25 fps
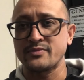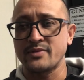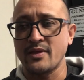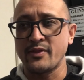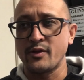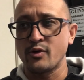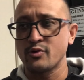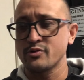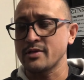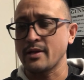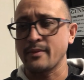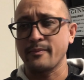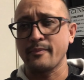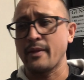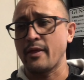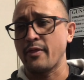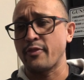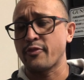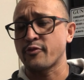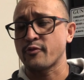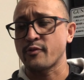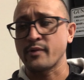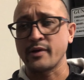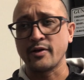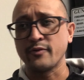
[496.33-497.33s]
And there was like about
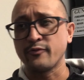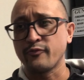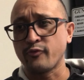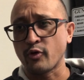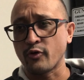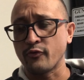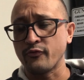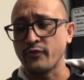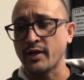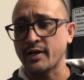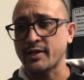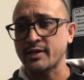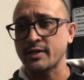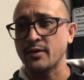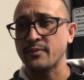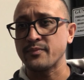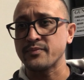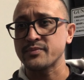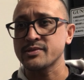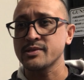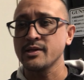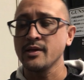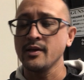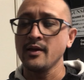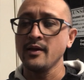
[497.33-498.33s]
3 to 4
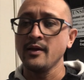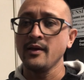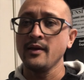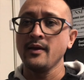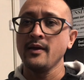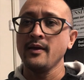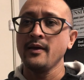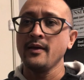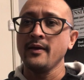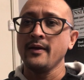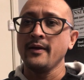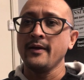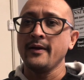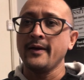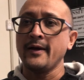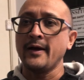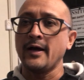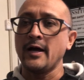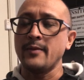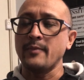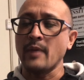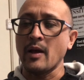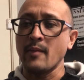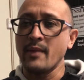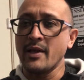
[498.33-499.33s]
victims.
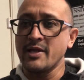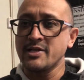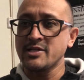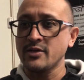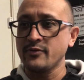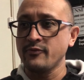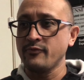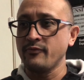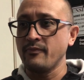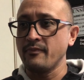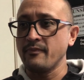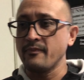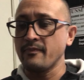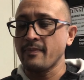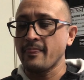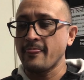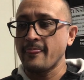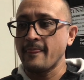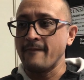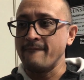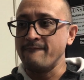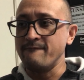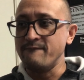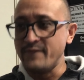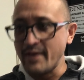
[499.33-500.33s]
I mentioned
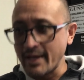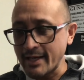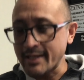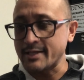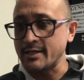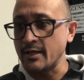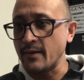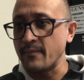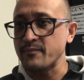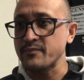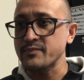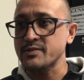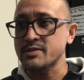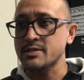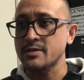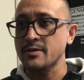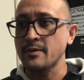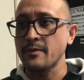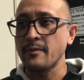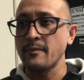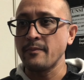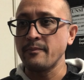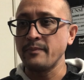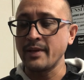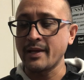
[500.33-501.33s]
victims
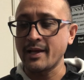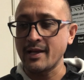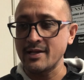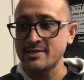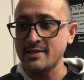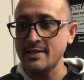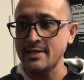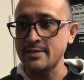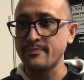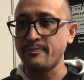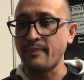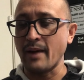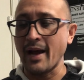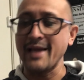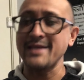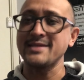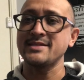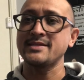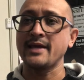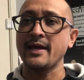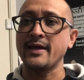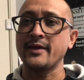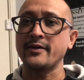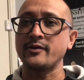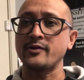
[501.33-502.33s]
because these
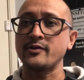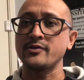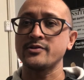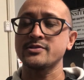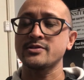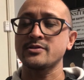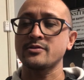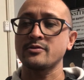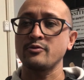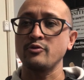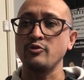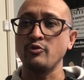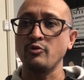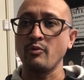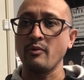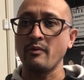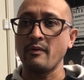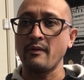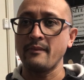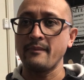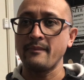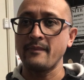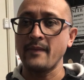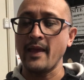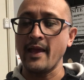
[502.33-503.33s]
bystanders who
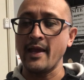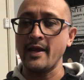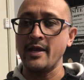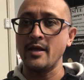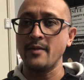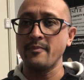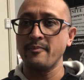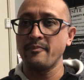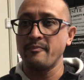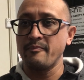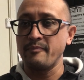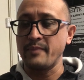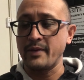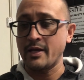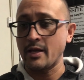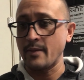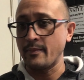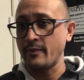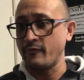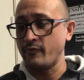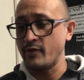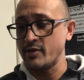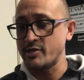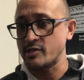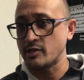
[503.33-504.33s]
end up
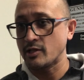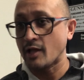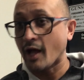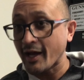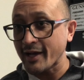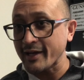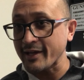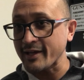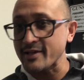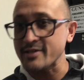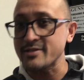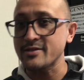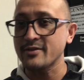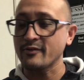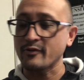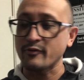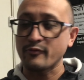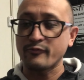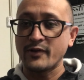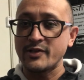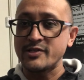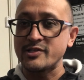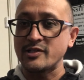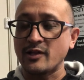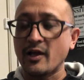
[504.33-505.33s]
becoming vigilantes,
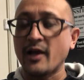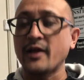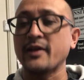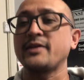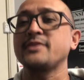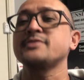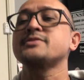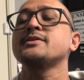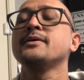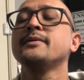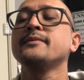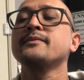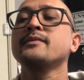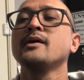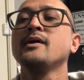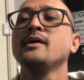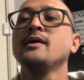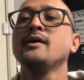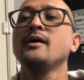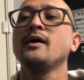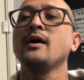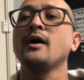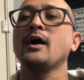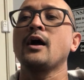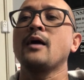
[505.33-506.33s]

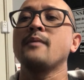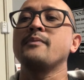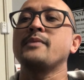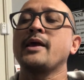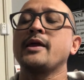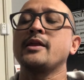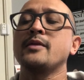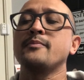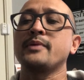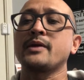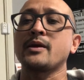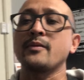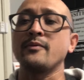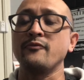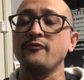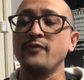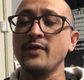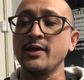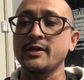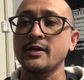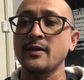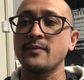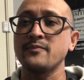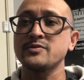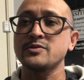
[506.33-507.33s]
they end up becoming
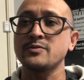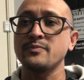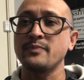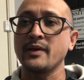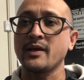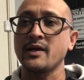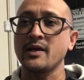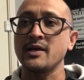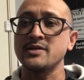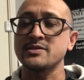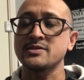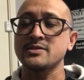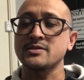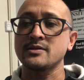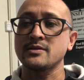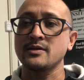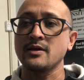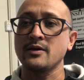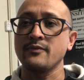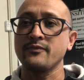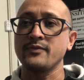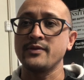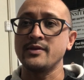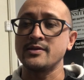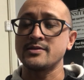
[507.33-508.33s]
victims because
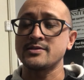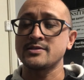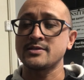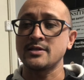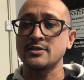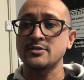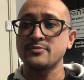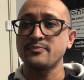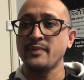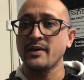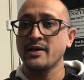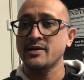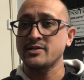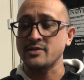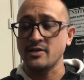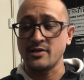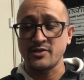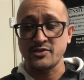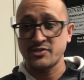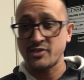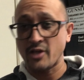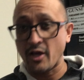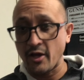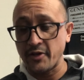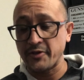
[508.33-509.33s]
of the suspect's
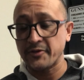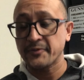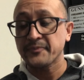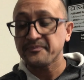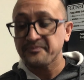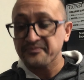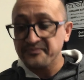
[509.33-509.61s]
assault.